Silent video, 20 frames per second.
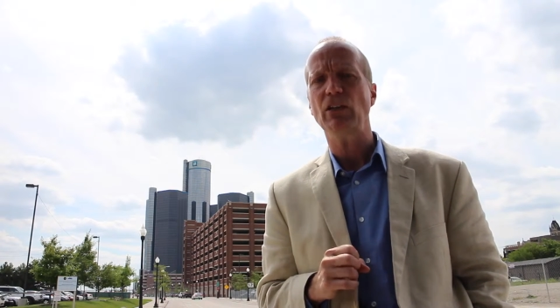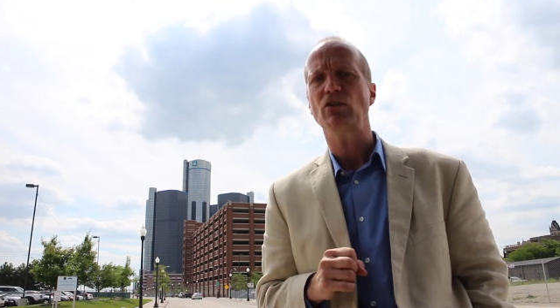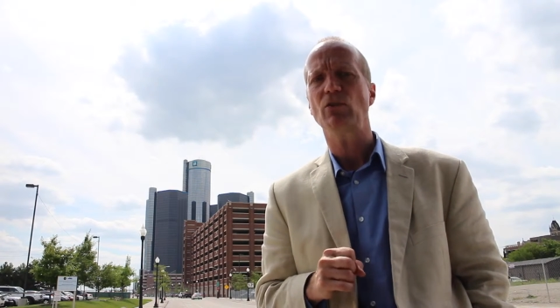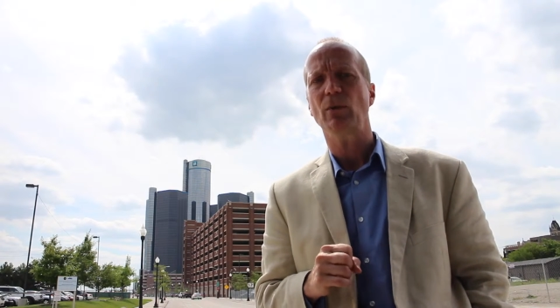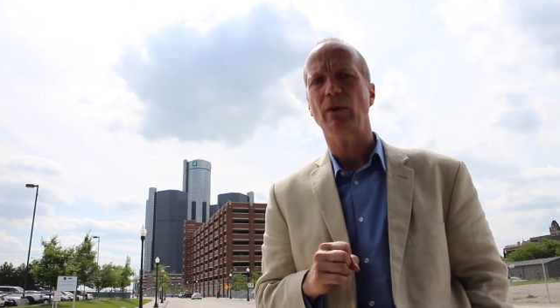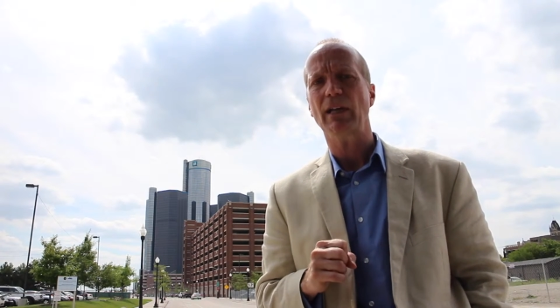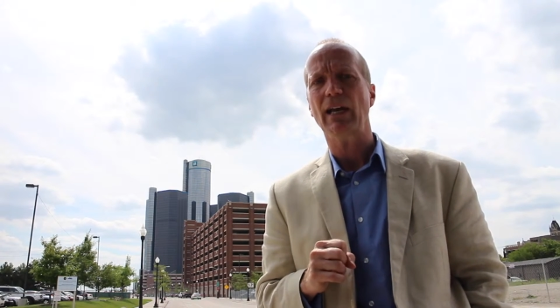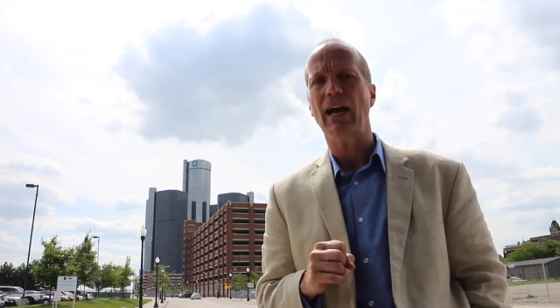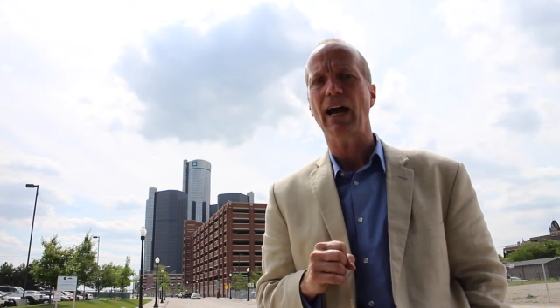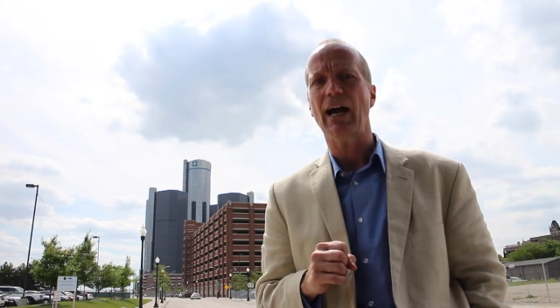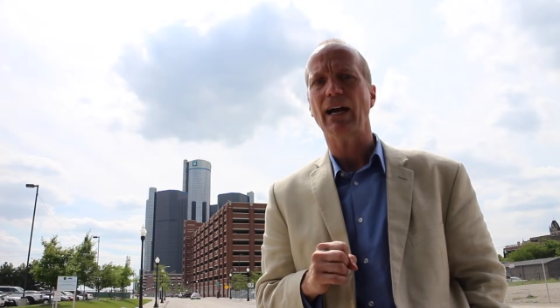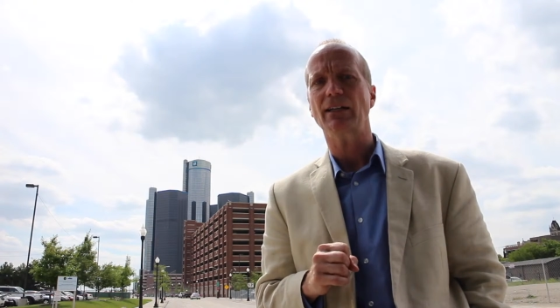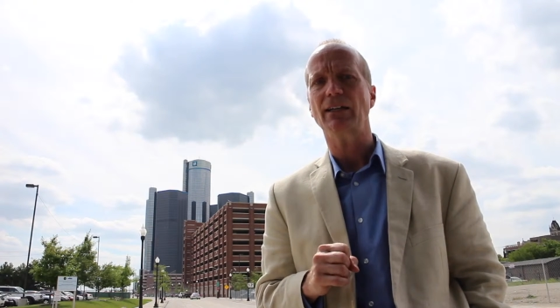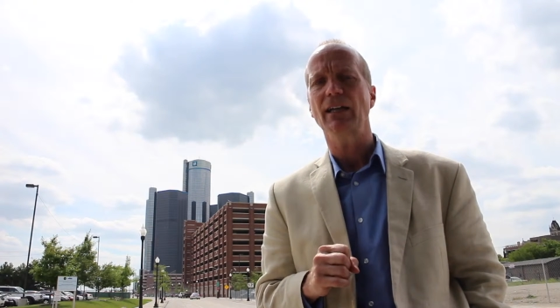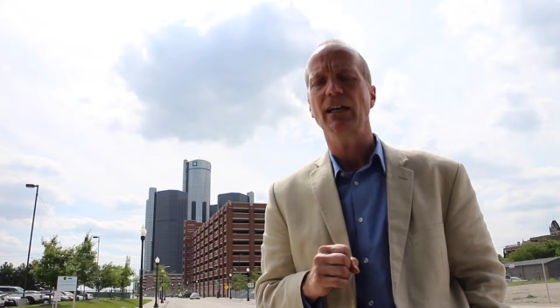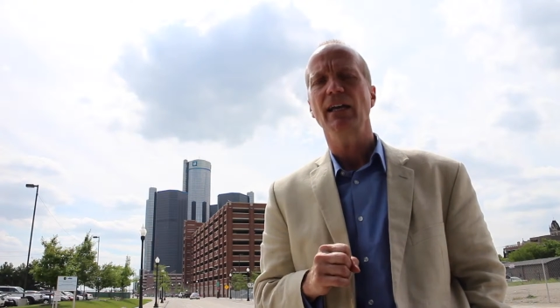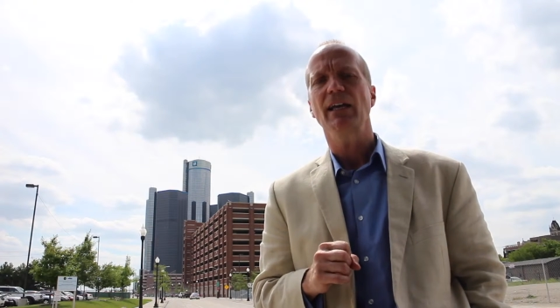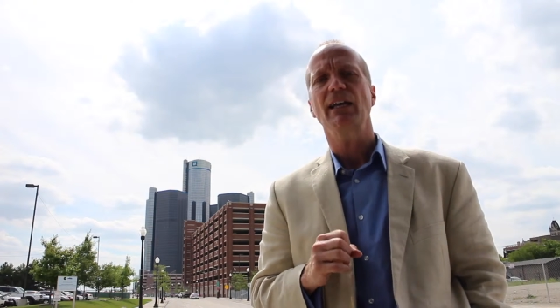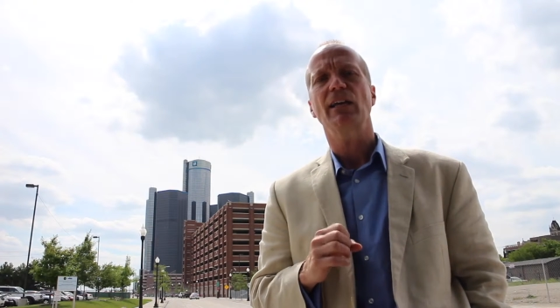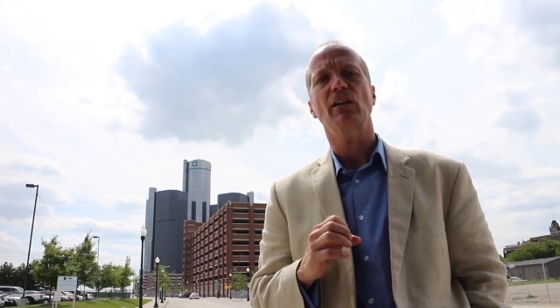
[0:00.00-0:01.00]
to enact,
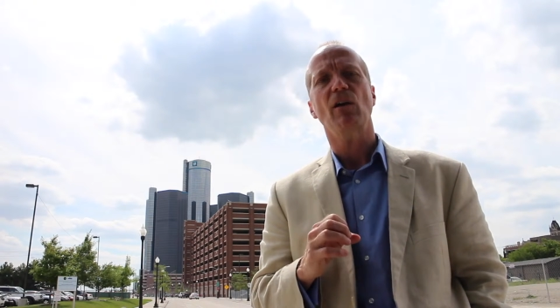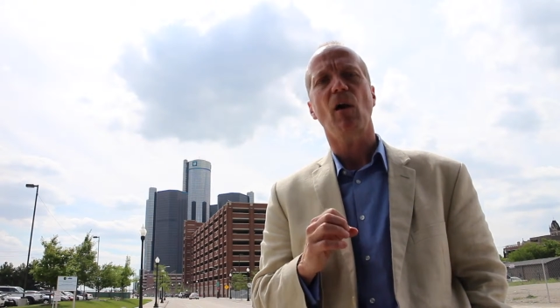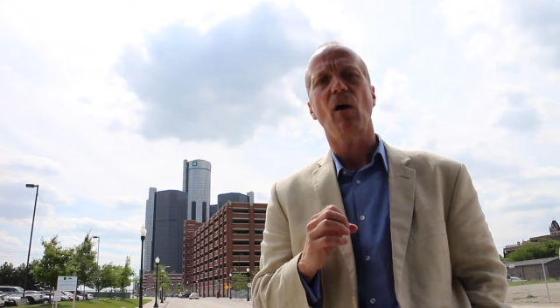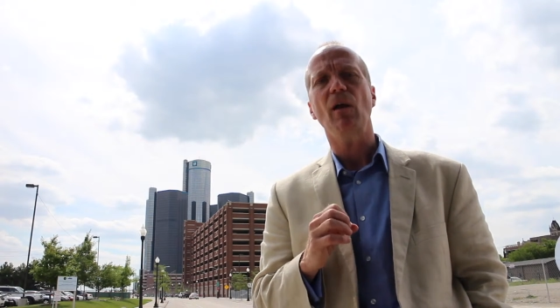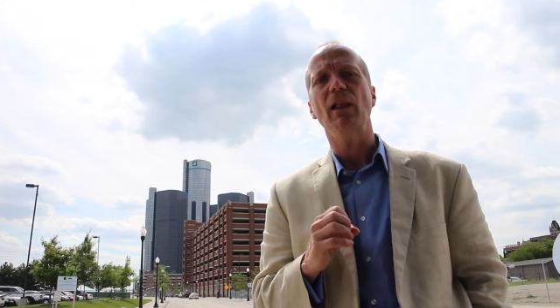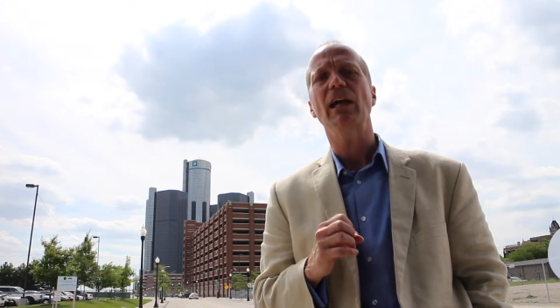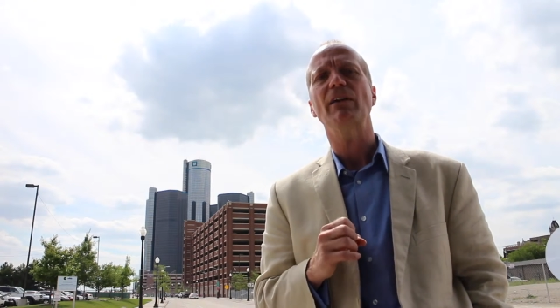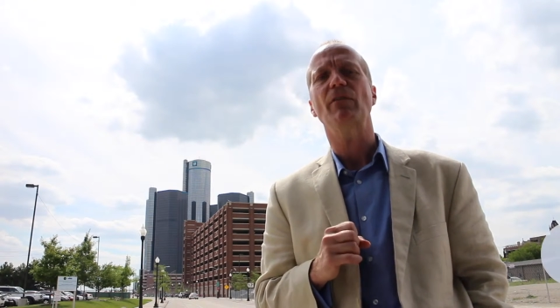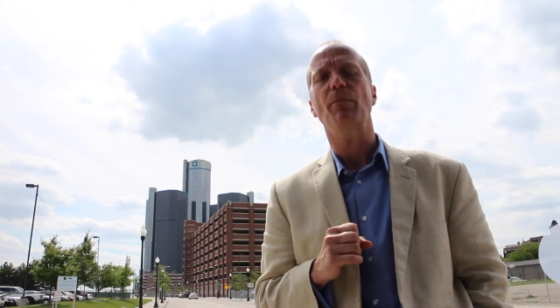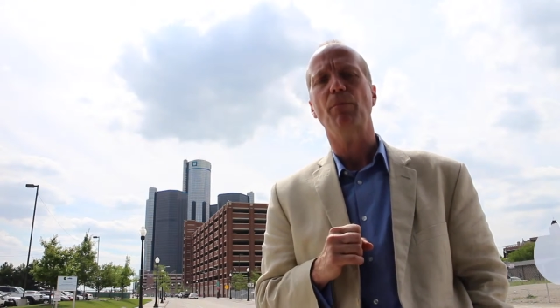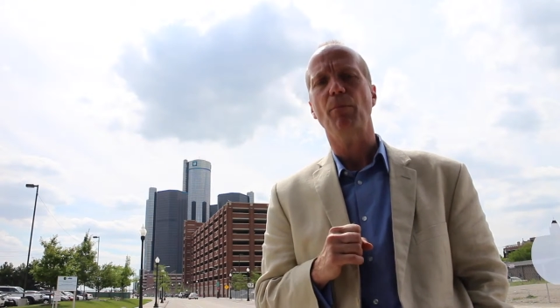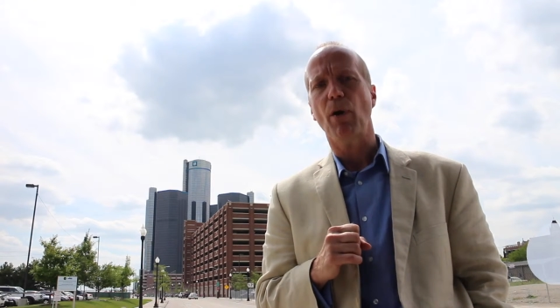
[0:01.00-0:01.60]
can all have a